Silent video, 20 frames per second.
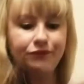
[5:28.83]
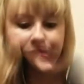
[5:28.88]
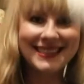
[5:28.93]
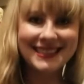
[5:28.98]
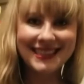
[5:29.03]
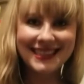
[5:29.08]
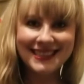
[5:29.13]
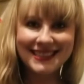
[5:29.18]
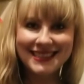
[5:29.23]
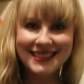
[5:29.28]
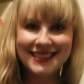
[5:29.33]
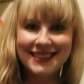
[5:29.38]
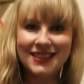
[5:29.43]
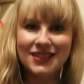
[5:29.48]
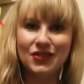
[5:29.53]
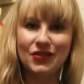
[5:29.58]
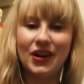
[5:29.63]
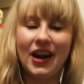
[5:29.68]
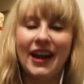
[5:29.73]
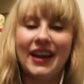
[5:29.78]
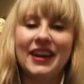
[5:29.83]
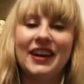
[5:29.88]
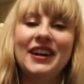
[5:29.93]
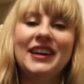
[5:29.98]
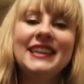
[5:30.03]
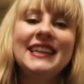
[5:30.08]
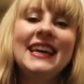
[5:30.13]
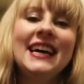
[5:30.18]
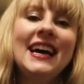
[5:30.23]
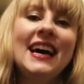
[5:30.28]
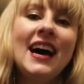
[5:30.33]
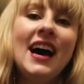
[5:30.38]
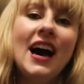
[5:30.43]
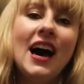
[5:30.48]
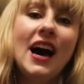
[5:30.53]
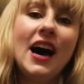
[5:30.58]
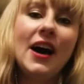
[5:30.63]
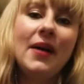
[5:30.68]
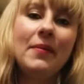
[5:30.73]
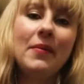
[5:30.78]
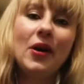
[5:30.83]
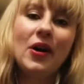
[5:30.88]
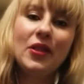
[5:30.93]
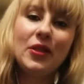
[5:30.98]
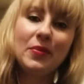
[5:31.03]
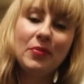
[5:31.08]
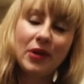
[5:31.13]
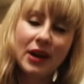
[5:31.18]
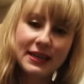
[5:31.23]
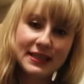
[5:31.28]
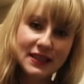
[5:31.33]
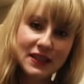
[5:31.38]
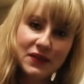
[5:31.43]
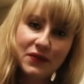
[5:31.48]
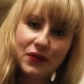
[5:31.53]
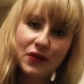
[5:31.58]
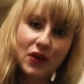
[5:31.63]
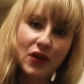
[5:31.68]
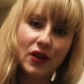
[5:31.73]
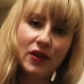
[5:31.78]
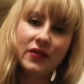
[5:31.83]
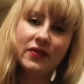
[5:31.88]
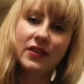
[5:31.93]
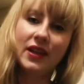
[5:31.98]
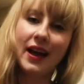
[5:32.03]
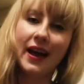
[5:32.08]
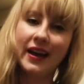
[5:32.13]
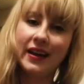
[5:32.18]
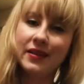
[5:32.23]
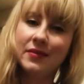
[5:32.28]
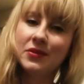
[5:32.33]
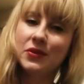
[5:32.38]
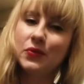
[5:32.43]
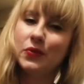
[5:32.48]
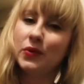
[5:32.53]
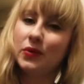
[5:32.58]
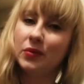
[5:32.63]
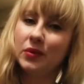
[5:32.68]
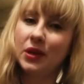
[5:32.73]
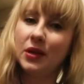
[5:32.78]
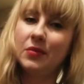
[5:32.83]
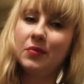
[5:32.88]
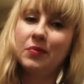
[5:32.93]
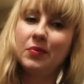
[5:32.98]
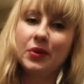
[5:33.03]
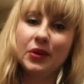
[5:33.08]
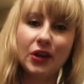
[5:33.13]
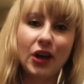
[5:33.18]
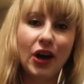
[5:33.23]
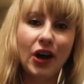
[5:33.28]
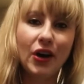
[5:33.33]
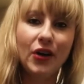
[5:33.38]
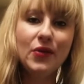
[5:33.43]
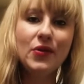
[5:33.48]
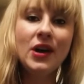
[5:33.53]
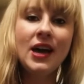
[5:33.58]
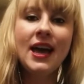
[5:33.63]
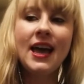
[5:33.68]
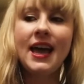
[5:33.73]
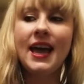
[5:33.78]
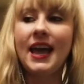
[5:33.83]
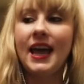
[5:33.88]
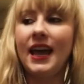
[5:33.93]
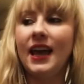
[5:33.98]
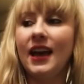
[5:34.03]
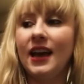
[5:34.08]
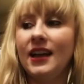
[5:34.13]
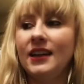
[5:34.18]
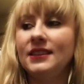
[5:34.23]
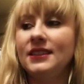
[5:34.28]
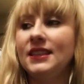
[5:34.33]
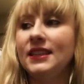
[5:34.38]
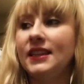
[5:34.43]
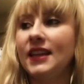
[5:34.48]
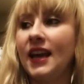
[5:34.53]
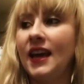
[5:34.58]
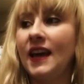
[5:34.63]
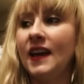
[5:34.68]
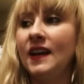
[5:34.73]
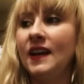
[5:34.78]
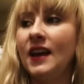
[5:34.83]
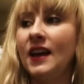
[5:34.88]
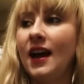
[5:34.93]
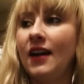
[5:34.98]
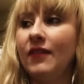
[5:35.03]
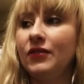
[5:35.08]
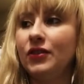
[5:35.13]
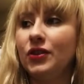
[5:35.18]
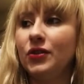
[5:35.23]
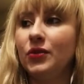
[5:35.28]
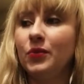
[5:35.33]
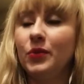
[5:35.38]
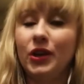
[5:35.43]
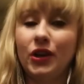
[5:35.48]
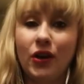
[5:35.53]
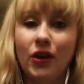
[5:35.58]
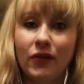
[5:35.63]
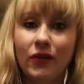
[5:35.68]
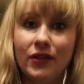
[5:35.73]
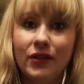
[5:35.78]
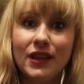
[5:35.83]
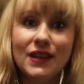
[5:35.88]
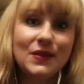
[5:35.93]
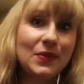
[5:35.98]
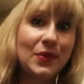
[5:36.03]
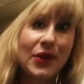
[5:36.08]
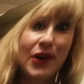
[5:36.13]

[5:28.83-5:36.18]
Let's get to the try on. The prices for all of the items will be below, and then after we go over this, we'll